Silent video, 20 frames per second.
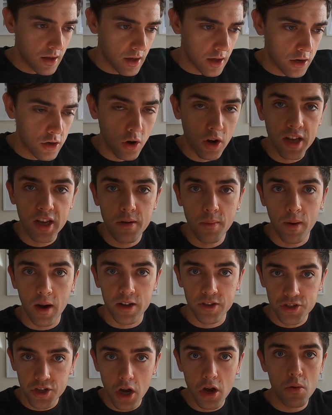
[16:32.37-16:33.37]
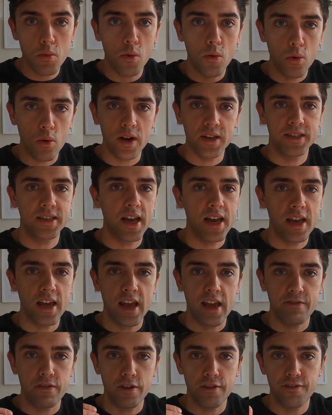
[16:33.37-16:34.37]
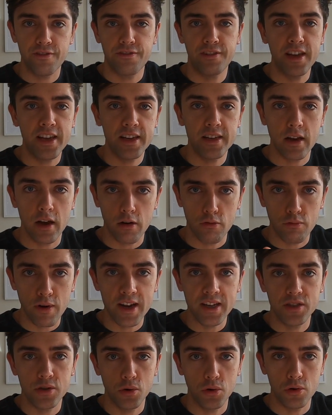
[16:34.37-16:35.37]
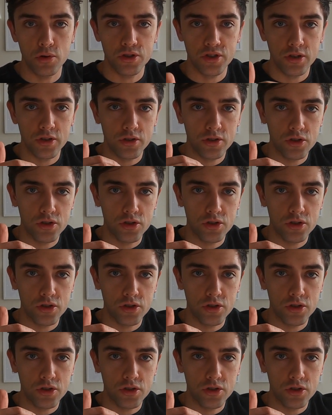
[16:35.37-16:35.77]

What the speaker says: A colleague of mine, Joe, will always say, if you feed a racehorse